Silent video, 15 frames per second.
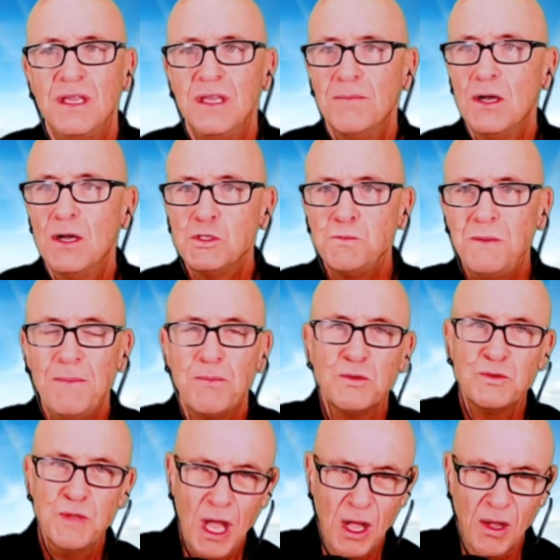Most people
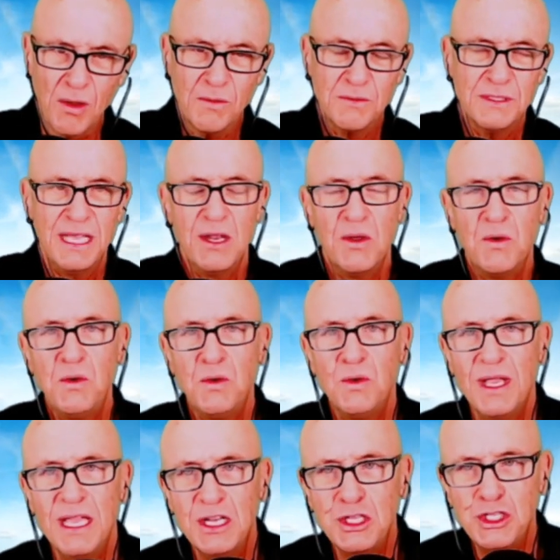don't. They don't
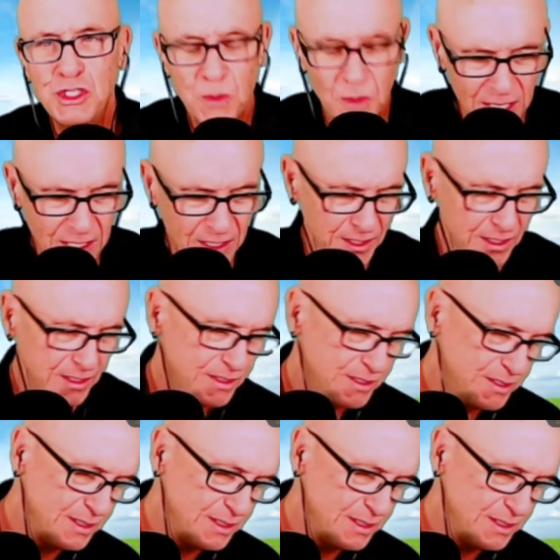create a joy list.